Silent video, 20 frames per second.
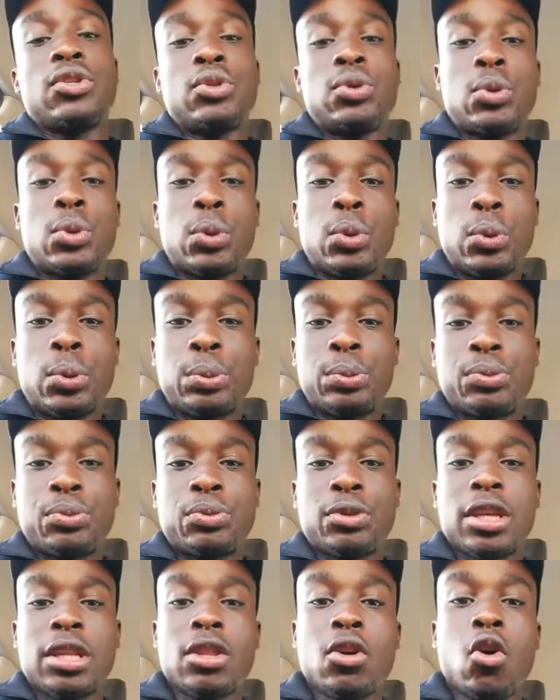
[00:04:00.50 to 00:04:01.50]
The
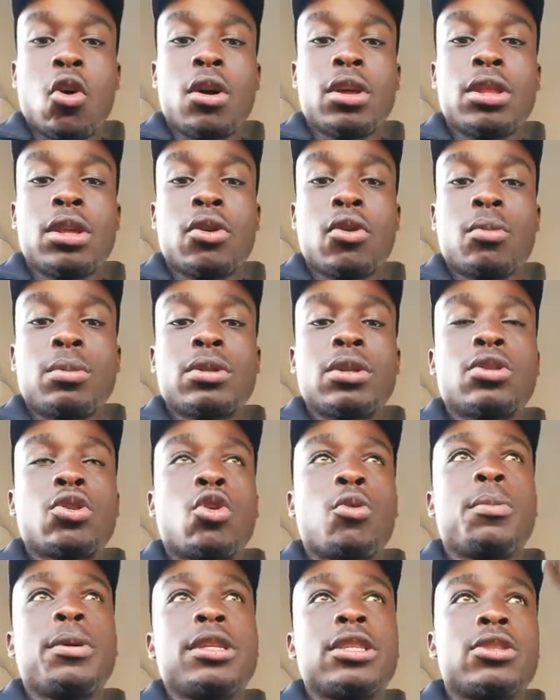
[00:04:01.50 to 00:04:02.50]
robot was
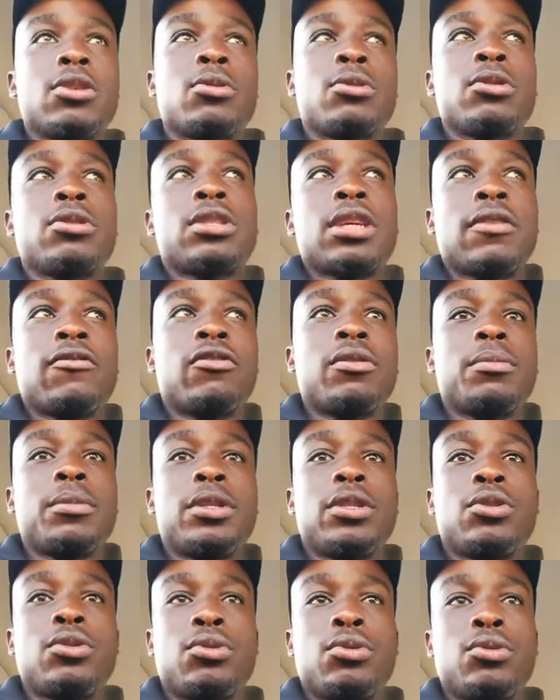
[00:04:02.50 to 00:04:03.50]
open, so it was time for me
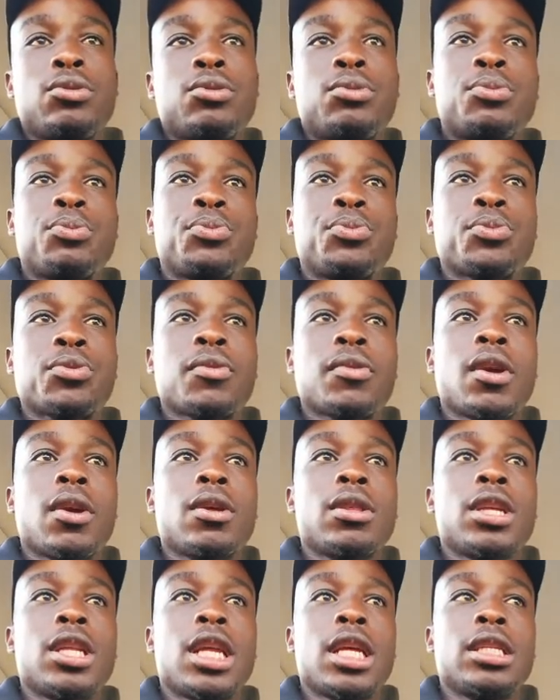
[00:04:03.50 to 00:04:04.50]
to,
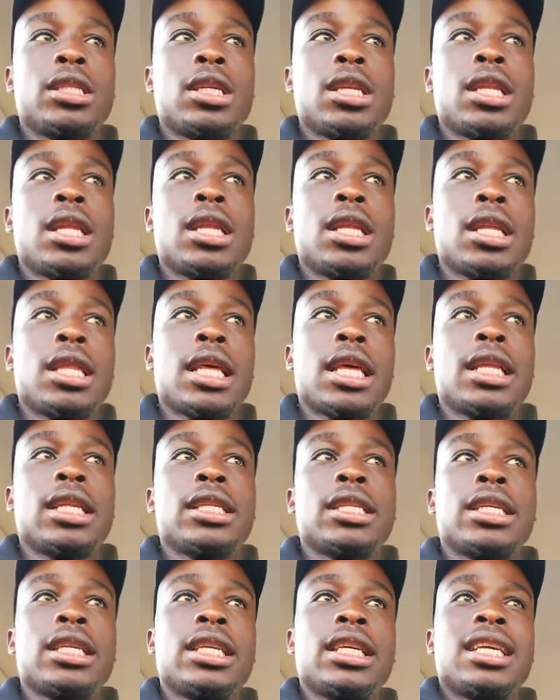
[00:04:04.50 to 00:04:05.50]
and then I did it, and
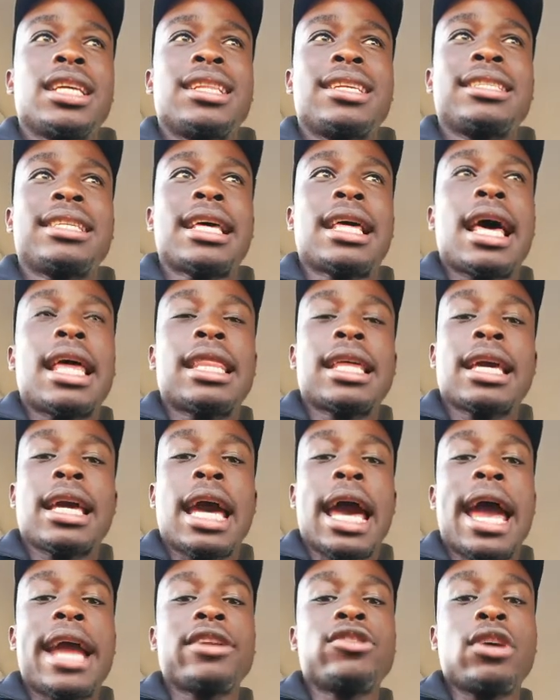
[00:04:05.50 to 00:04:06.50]
then this other
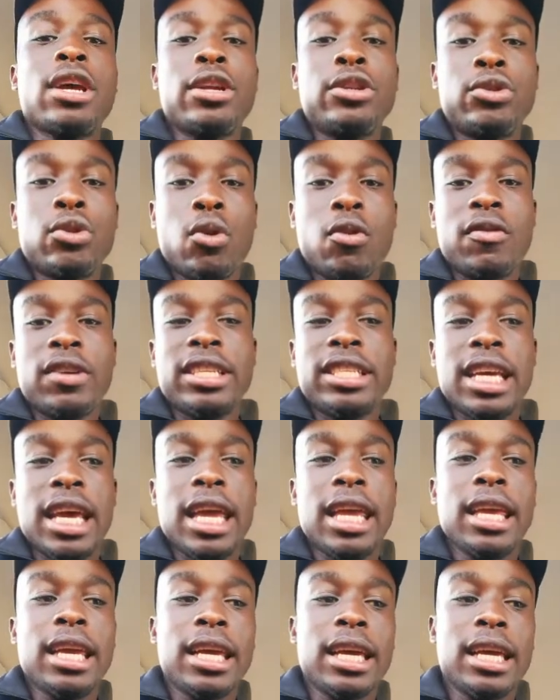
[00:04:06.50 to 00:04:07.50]
guy tried to
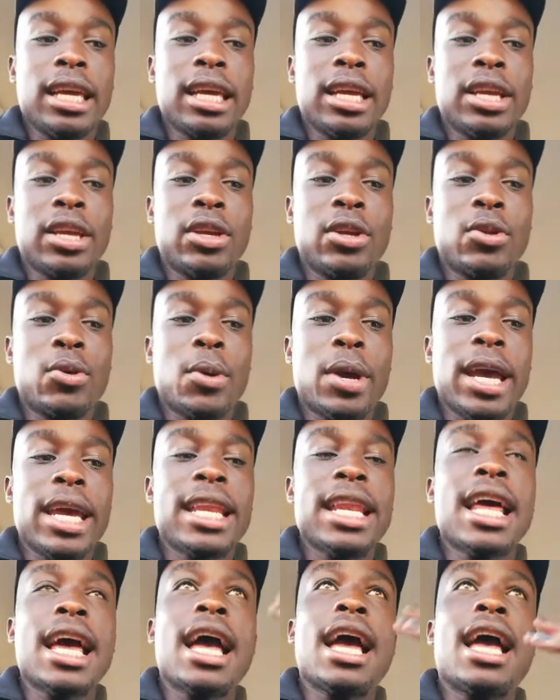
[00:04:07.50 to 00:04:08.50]
overtake, you know,
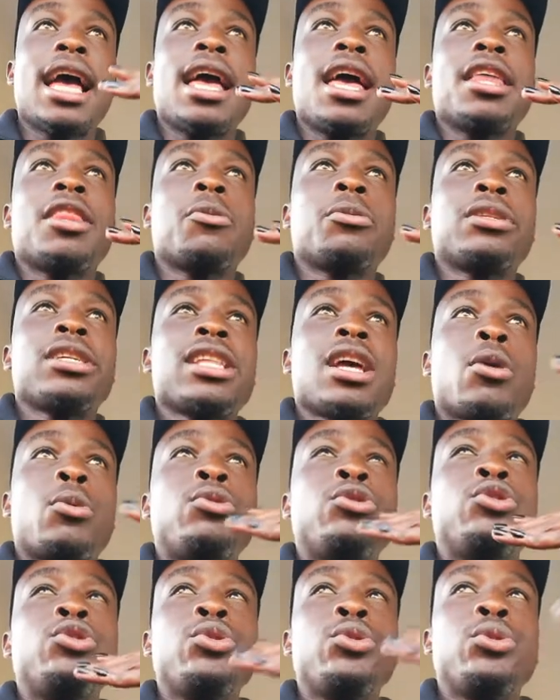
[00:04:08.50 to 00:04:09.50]
and there was nothing I
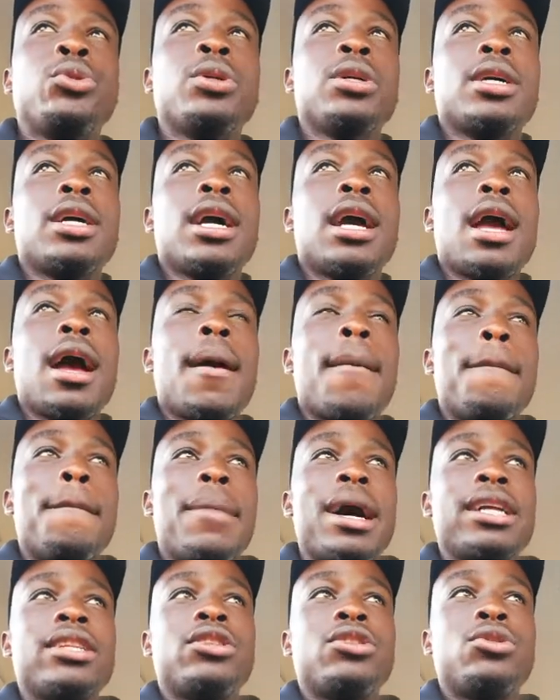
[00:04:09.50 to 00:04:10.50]
could do
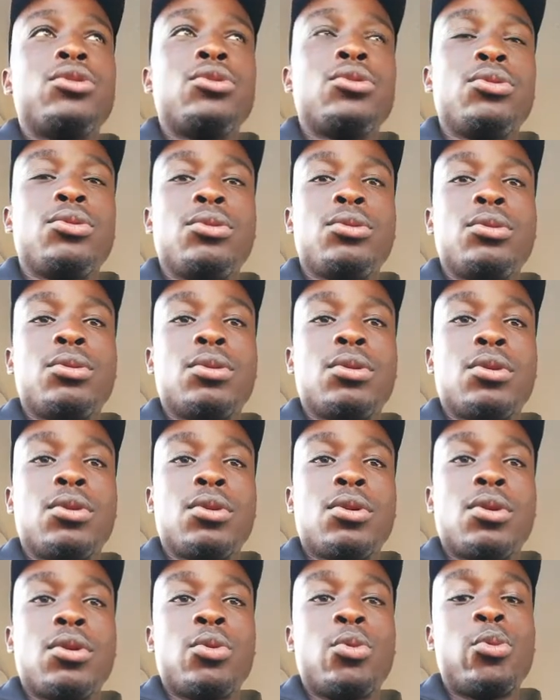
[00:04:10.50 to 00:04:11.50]
but to
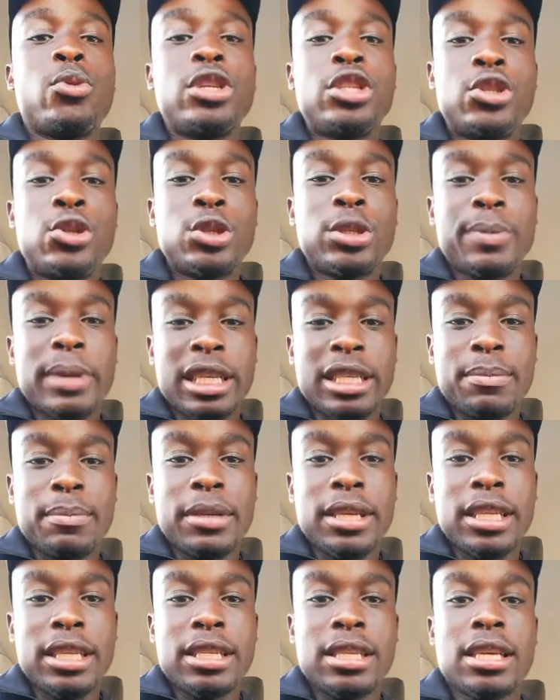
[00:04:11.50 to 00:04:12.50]
reduce my
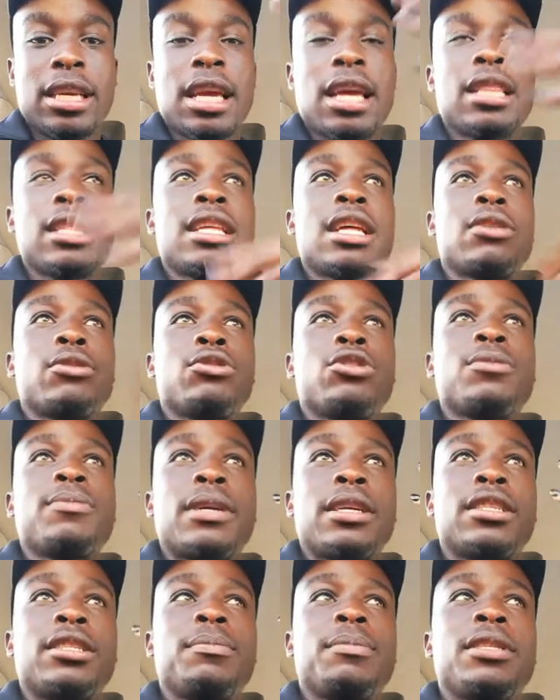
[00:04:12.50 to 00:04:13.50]
speed, and then I reduced
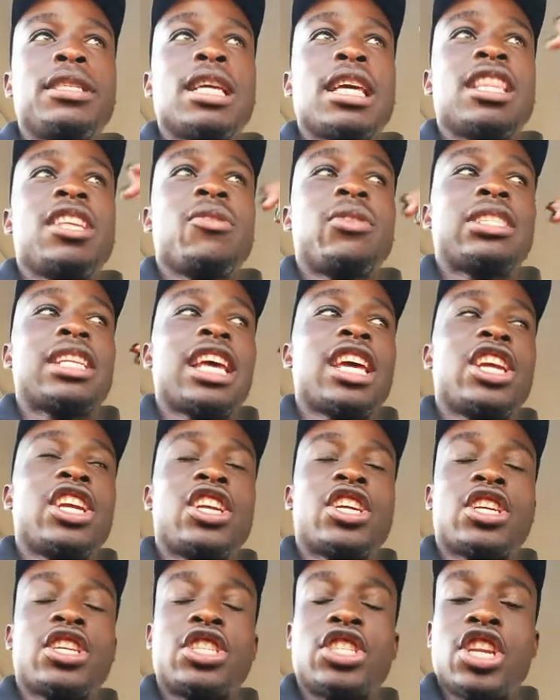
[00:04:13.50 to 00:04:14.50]
my speed, and he was
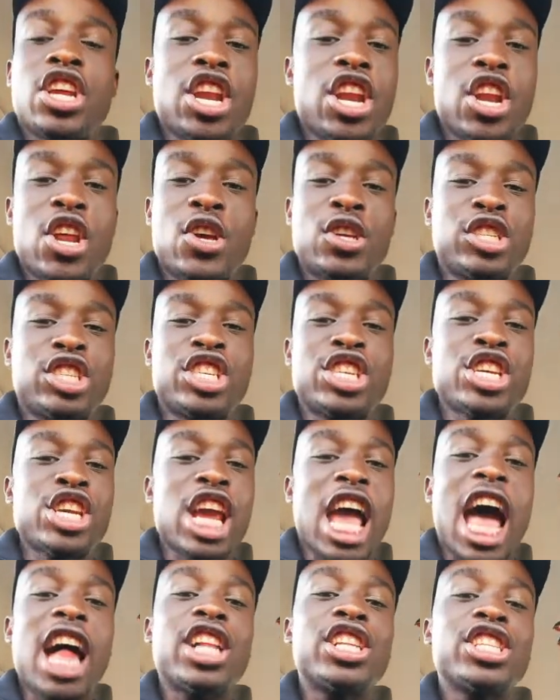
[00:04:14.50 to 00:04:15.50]
like, no,
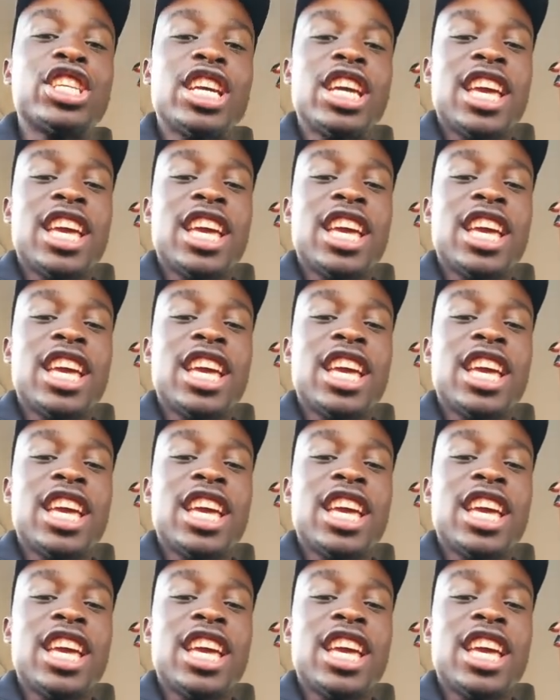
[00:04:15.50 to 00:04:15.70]
shout,